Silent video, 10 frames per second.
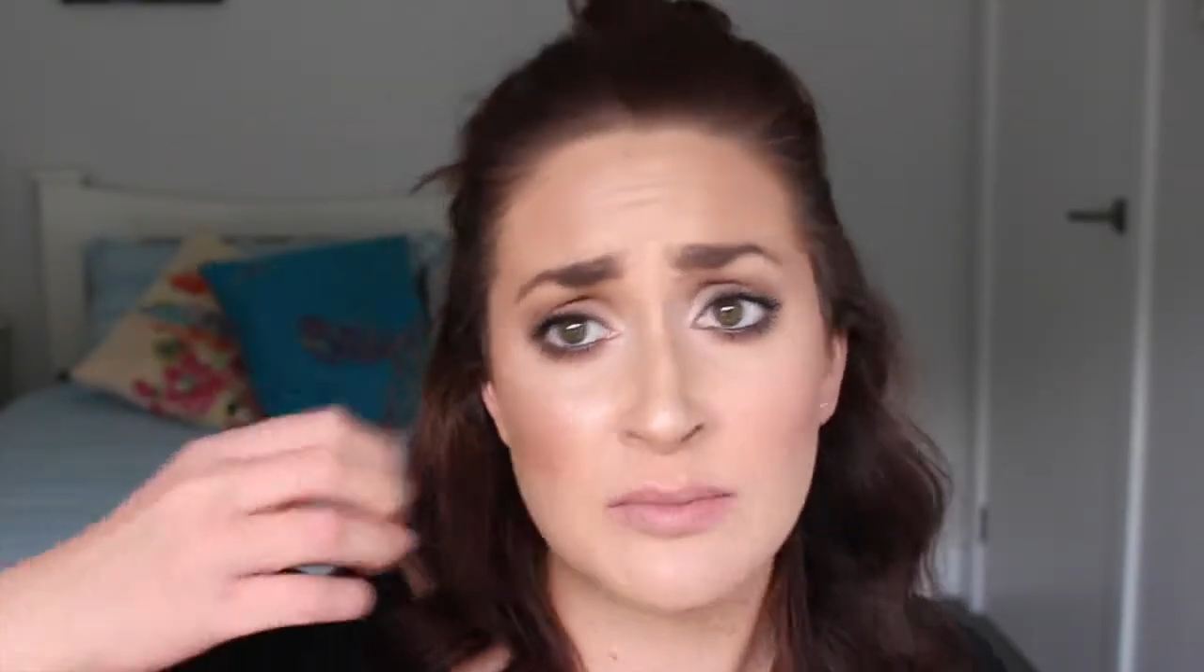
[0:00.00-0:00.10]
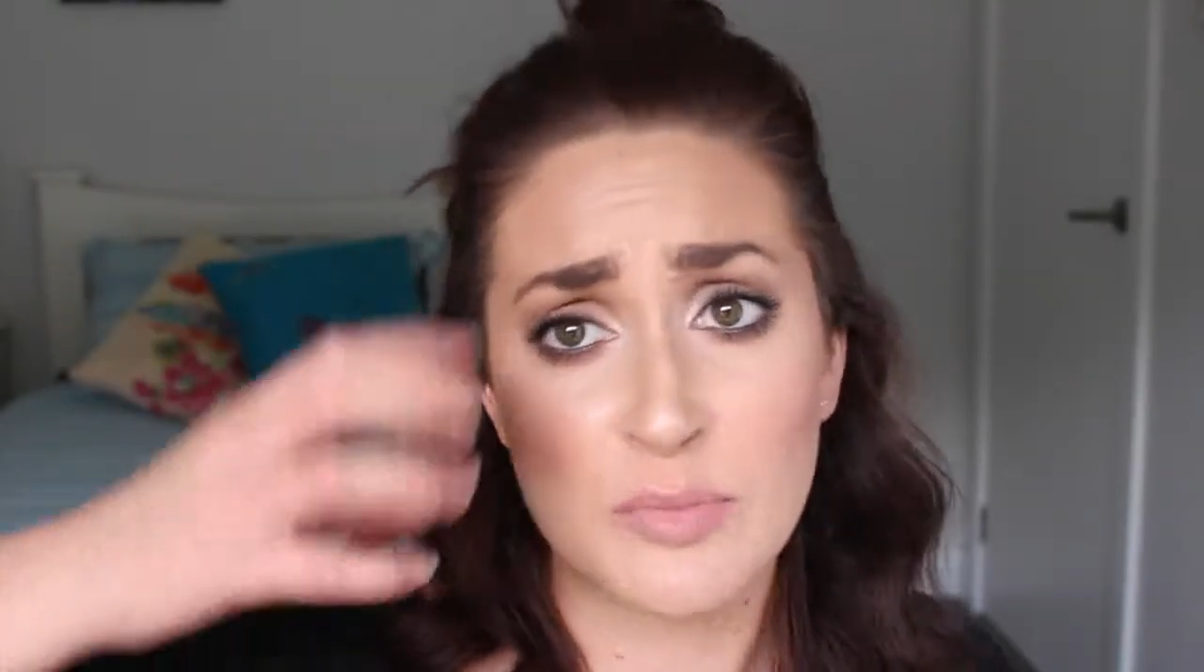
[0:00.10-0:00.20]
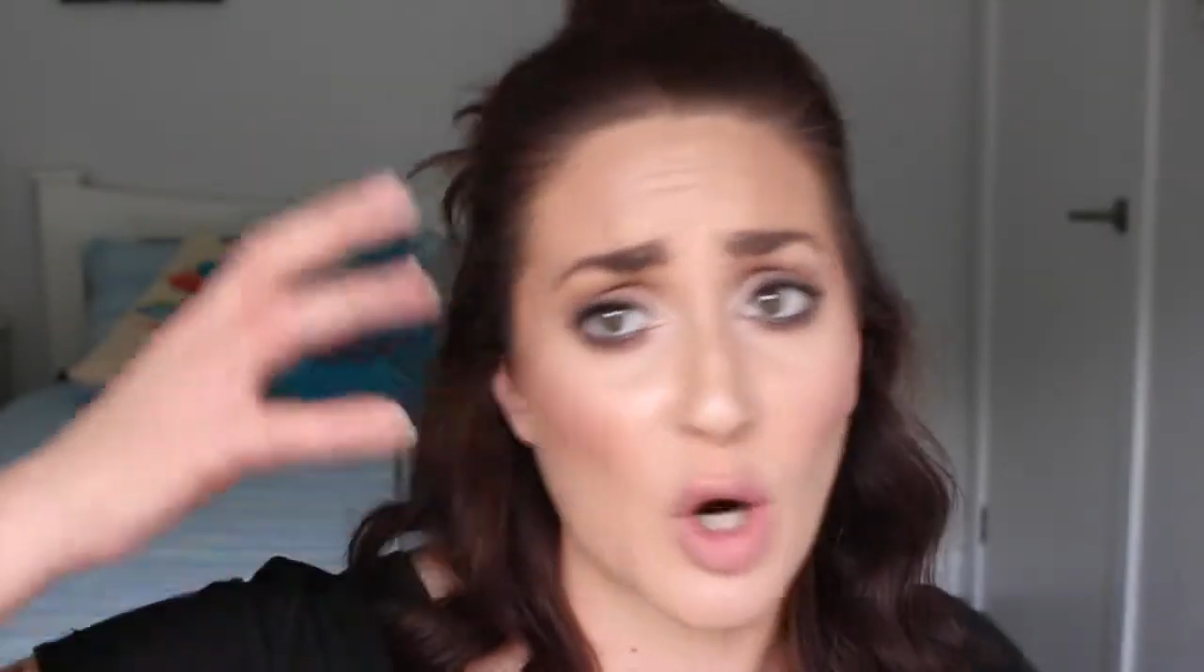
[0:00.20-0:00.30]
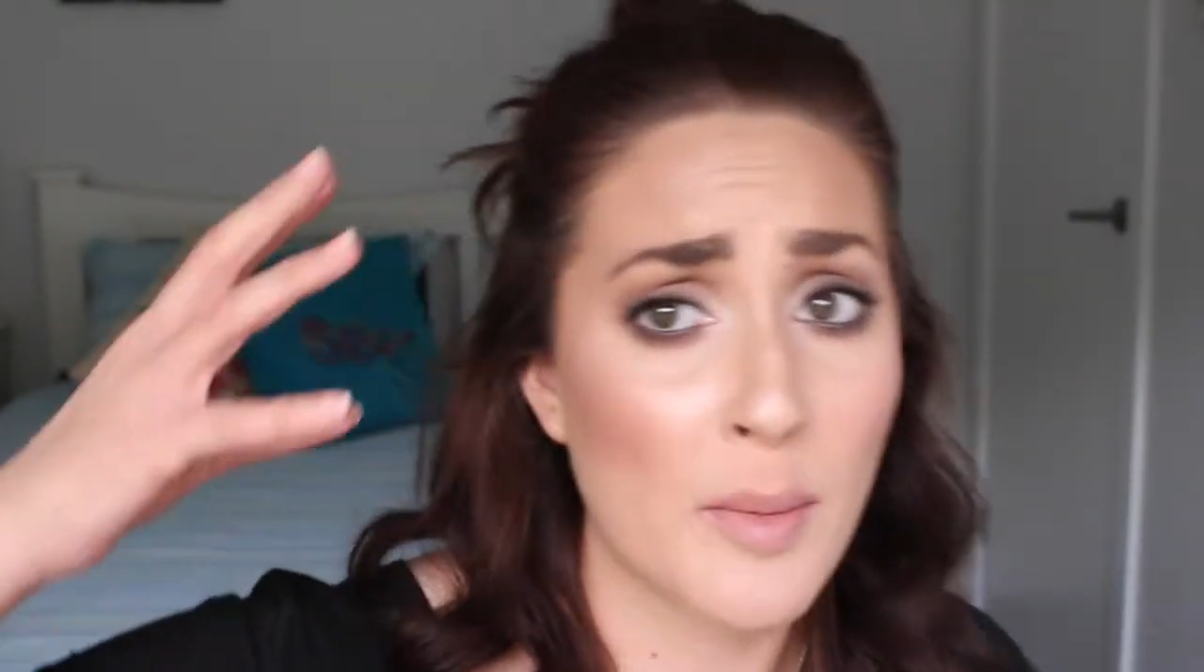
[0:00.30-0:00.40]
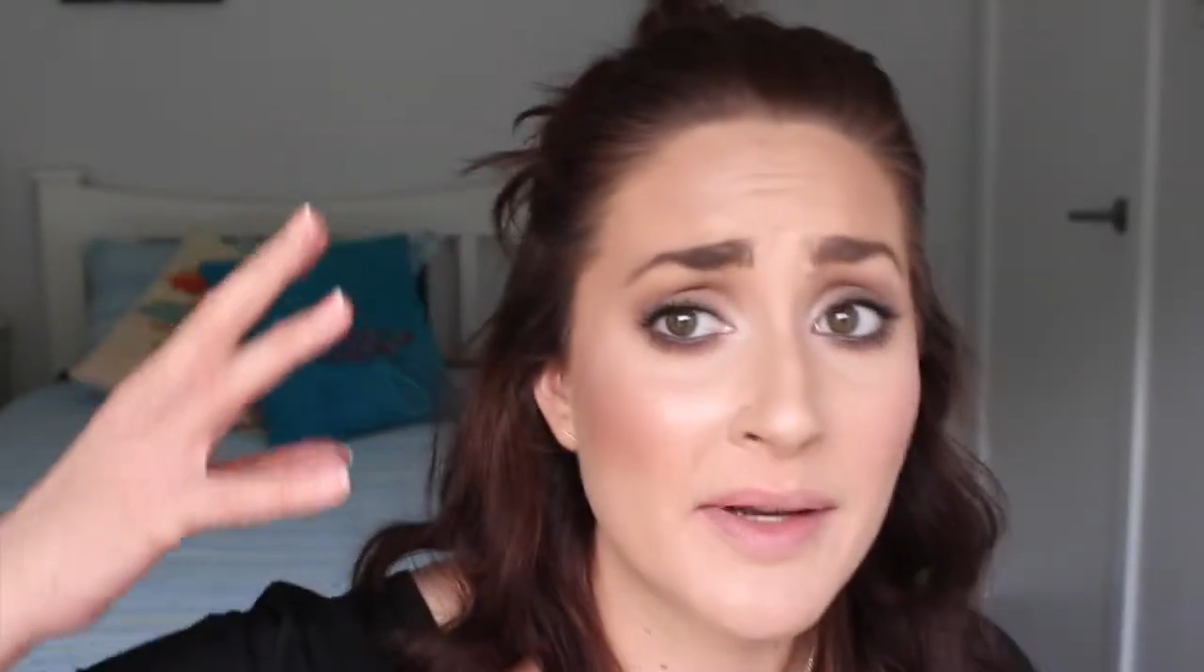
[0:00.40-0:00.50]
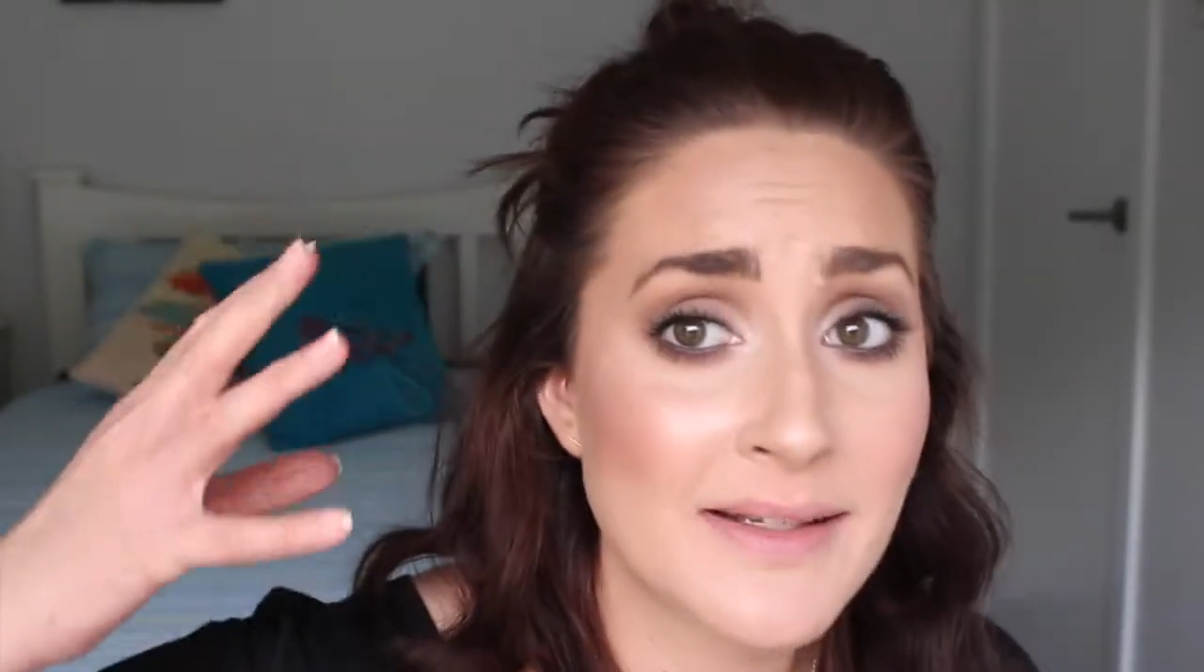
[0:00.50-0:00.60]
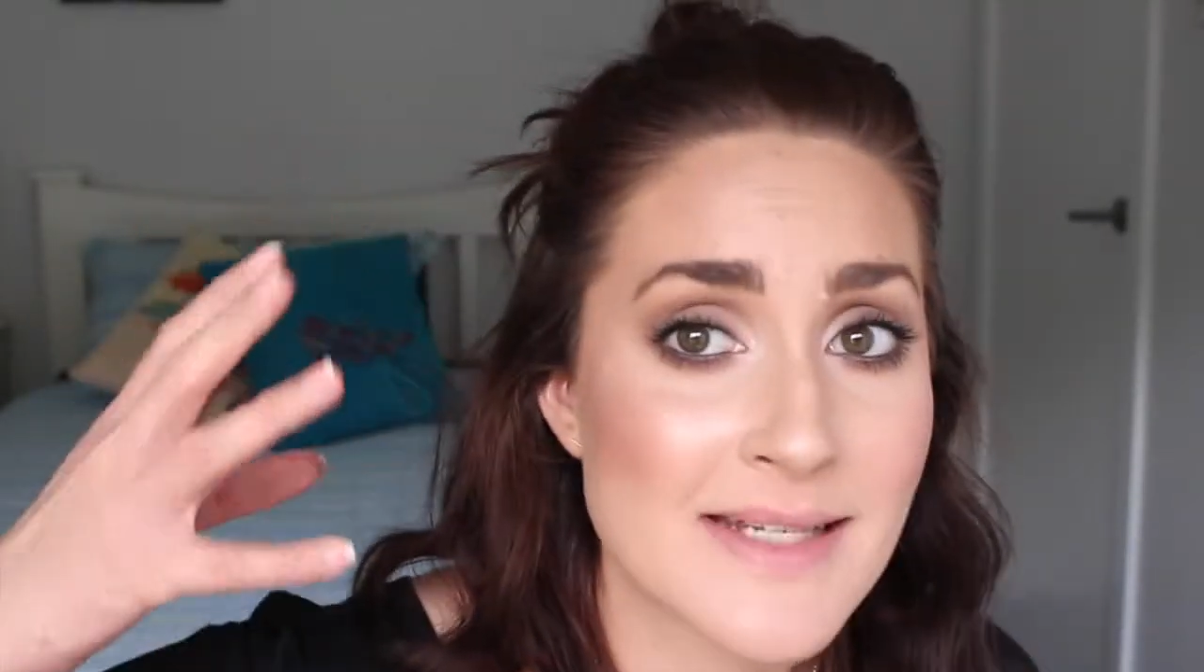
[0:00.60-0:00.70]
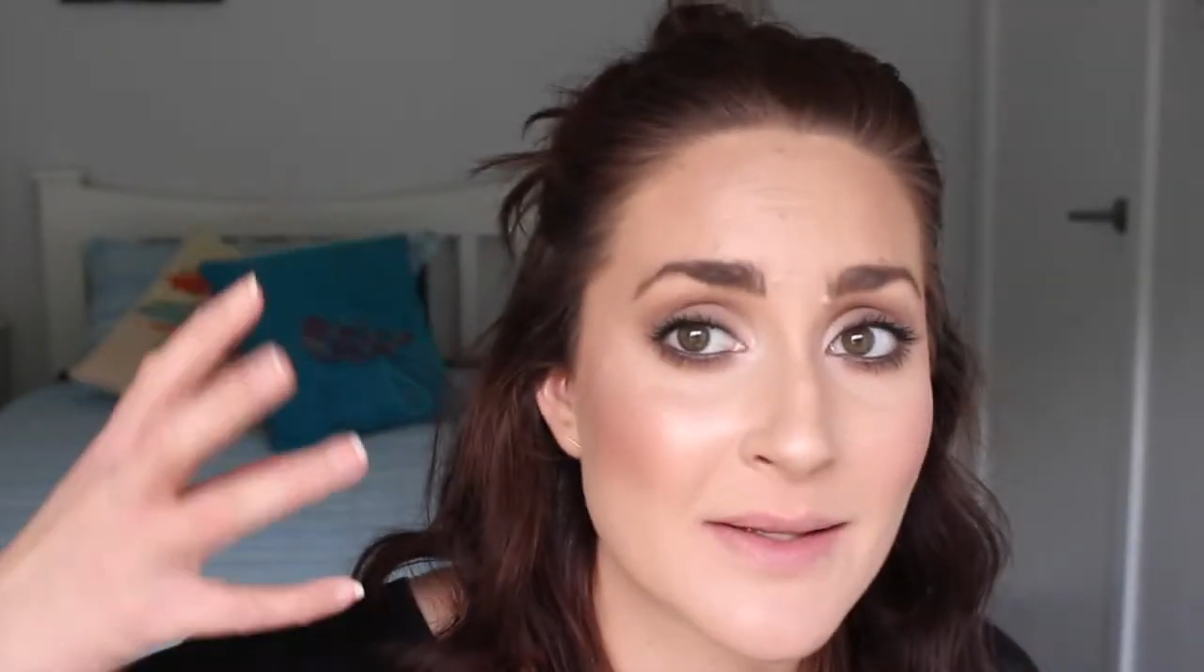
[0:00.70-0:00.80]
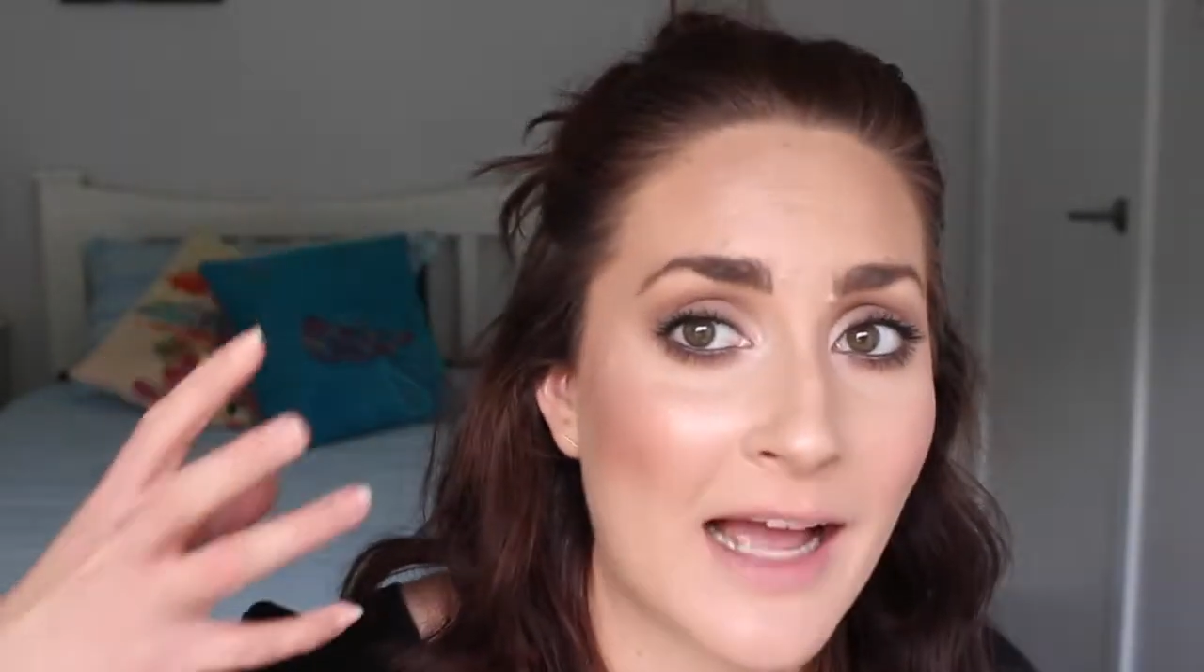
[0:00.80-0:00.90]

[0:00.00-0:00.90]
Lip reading: prominent,